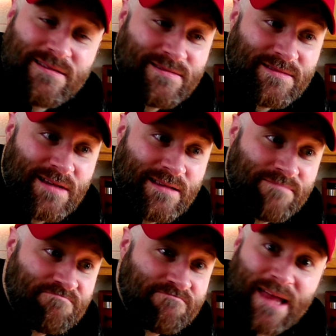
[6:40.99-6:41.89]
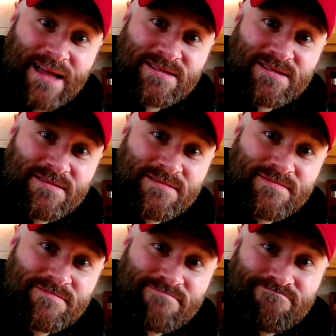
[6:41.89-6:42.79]
and that's
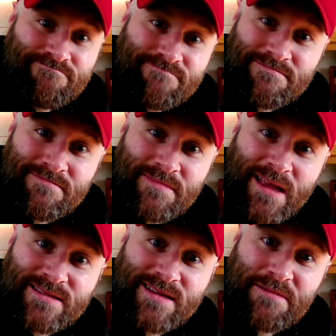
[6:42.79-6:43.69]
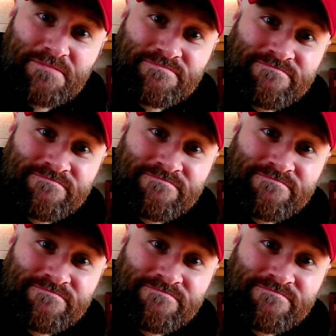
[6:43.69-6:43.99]
it.